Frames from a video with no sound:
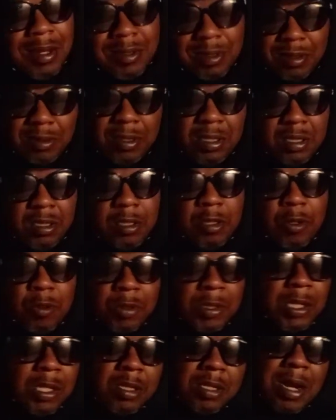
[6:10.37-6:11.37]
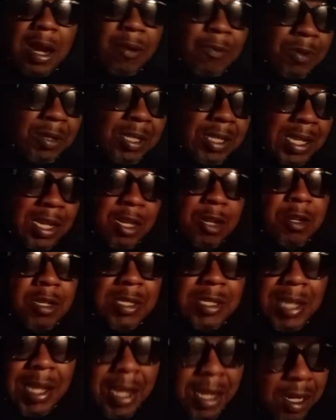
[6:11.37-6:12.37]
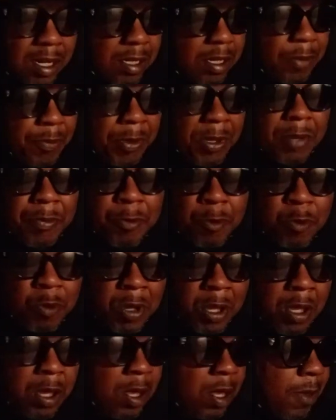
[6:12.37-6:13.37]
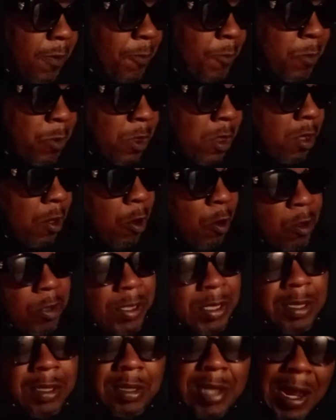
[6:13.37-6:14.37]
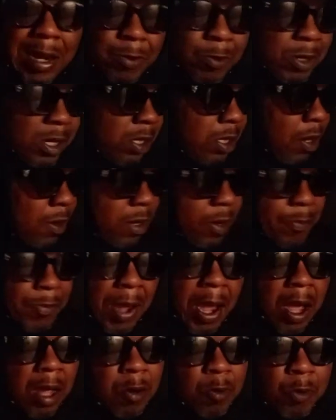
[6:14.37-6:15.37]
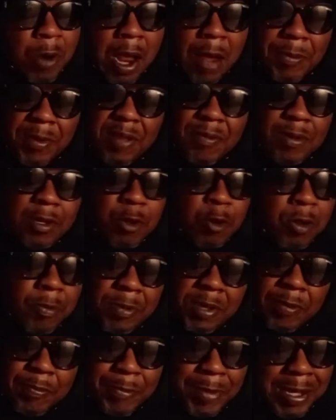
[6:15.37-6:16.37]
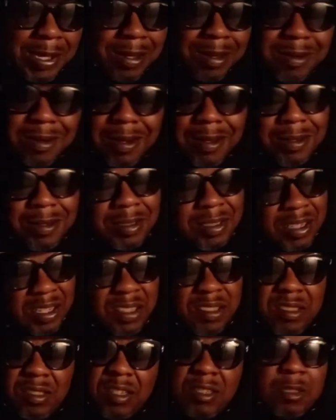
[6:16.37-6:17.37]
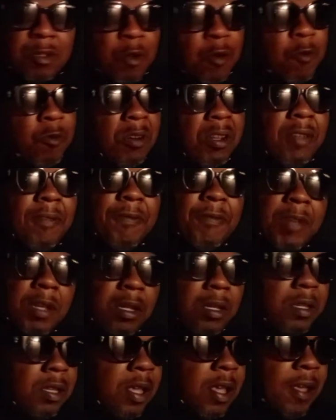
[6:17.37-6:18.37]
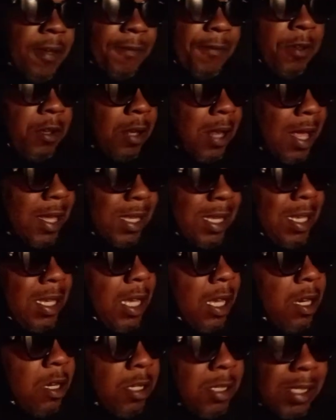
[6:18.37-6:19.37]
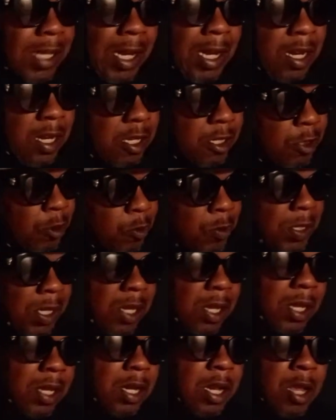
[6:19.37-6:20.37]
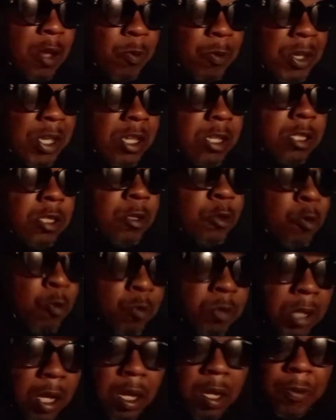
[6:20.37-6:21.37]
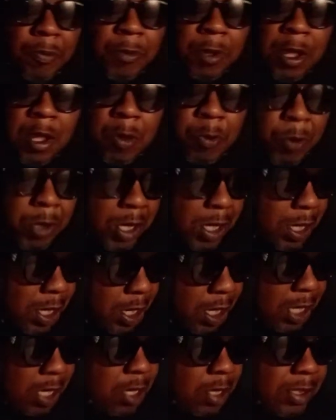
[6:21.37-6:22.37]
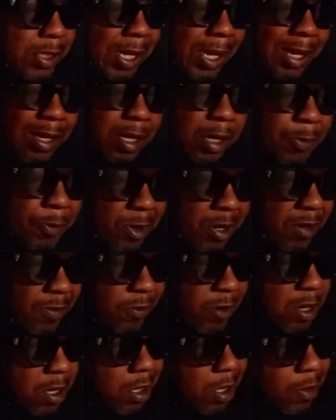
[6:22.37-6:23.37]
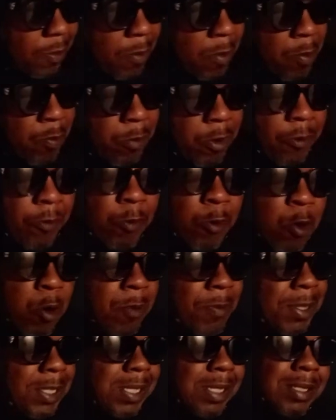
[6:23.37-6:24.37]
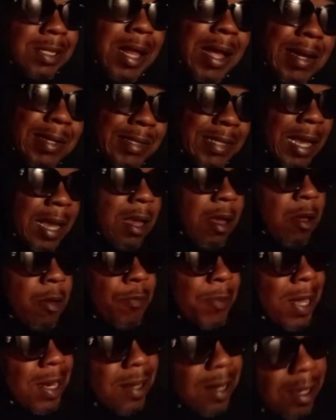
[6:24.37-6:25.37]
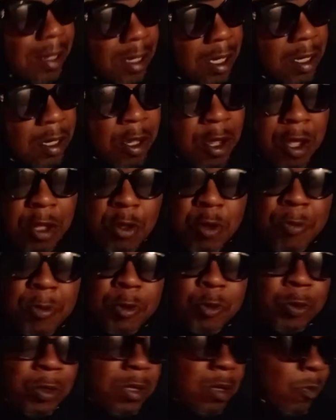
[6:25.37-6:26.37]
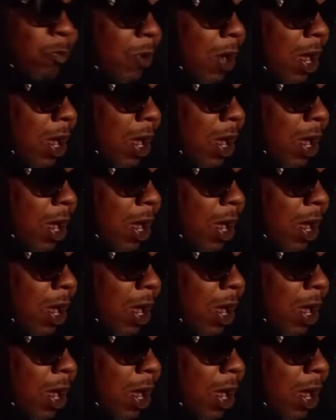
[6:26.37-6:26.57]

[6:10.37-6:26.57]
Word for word: like Serious Jones. He's not really entertaining the people on like when it come to battle rap, even though he be beating niggas, niggas just don't really feel feel like he entertaining. So then when he do come with an entertaining motherfucking performance, it's like, damn, my nigga, you between the